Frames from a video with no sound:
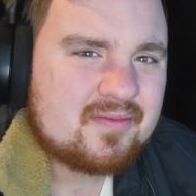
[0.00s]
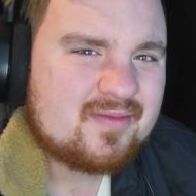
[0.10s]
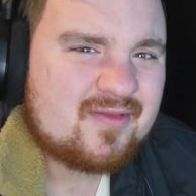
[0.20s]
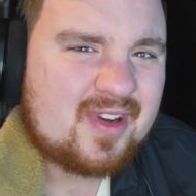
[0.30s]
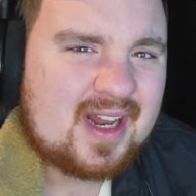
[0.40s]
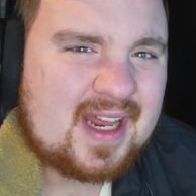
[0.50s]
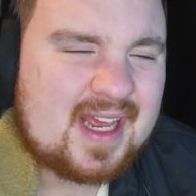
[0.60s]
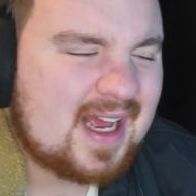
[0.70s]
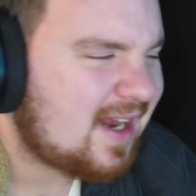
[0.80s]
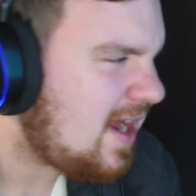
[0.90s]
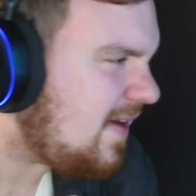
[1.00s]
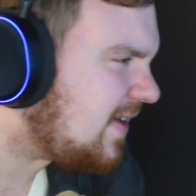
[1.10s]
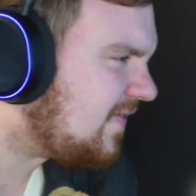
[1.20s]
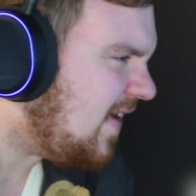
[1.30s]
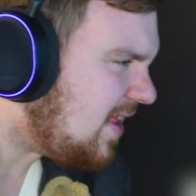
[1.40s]
Really? It
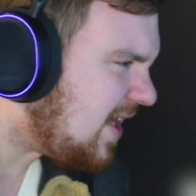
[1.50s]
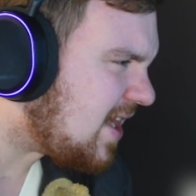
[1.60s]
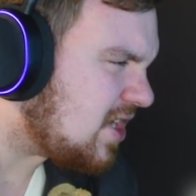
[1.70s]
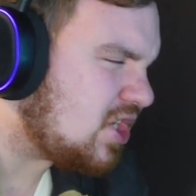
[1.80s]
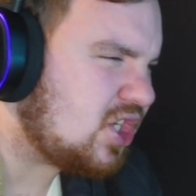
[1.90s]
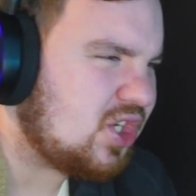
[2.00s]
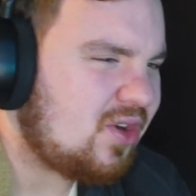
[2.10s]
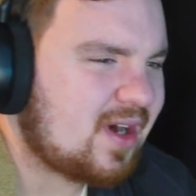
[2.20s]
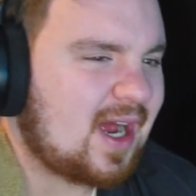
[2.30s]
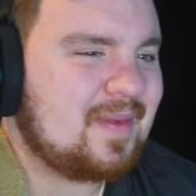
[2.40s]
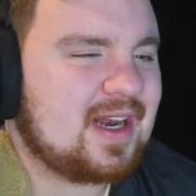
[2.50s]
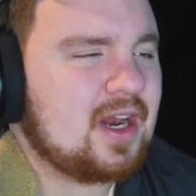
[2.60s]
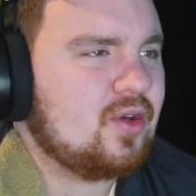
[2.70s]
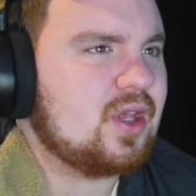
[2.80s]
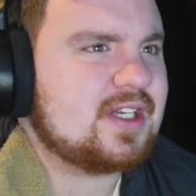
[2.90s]
felt kind of short. I mean, I
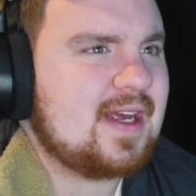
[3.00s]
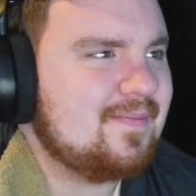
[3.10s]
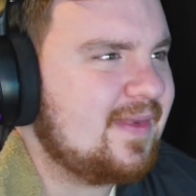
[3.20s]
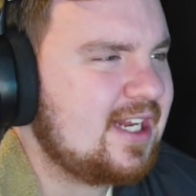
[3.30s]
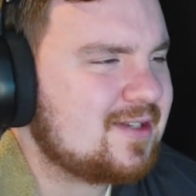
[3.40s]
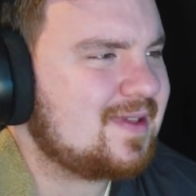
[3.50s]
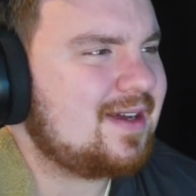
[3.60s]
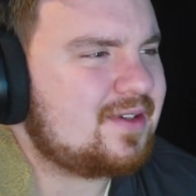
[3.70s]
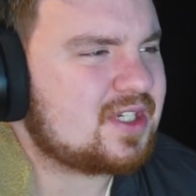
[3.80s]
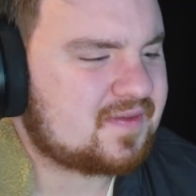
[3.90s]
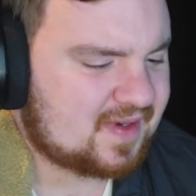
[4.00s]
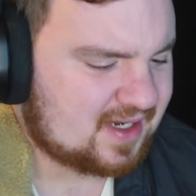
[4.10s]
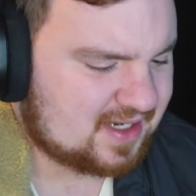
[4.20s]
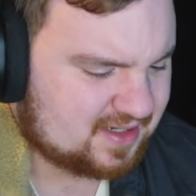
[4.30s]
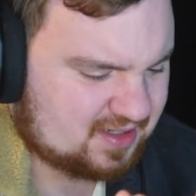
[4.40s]
know they're 10 minutes, but that one just felt
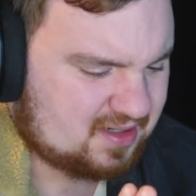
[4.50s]
like...